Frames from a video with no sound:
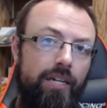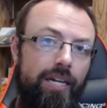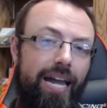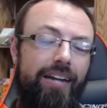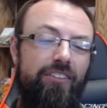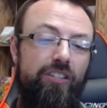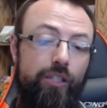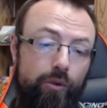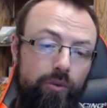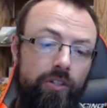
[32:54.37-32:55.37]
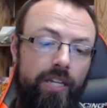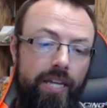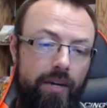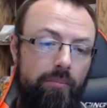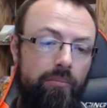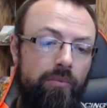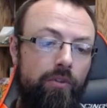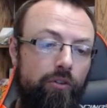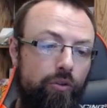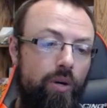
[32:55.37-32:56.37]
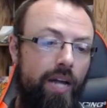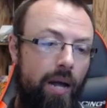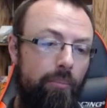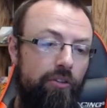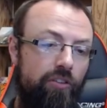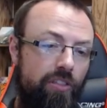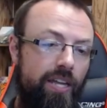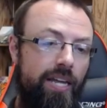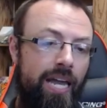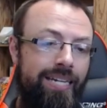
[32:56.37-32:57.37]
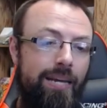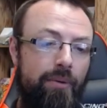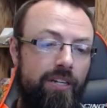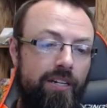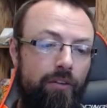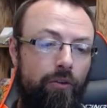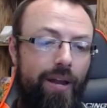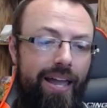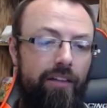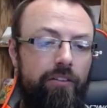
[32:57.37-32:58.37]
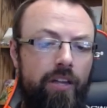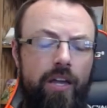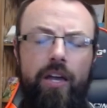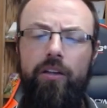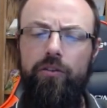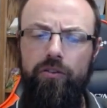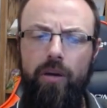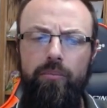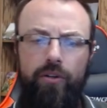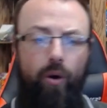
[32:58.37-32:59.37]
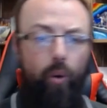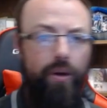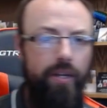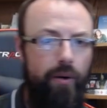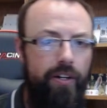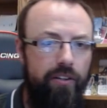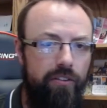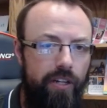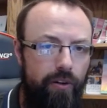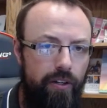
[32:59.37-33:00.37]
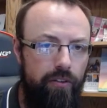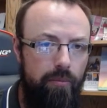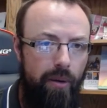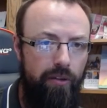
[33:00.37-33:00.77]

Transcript: God is using him to accomplish a thing. And Nebuchadnezzar has some to, oh, here it is, here it is, my